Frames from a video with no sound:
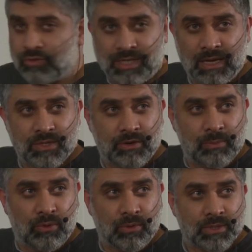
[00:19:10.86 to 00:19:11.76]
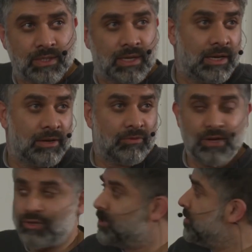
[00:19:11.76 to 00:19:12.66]
teams are important in
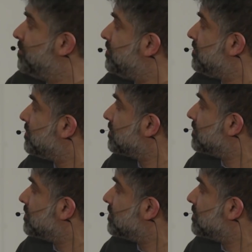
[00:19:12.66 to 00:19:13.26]
innovation,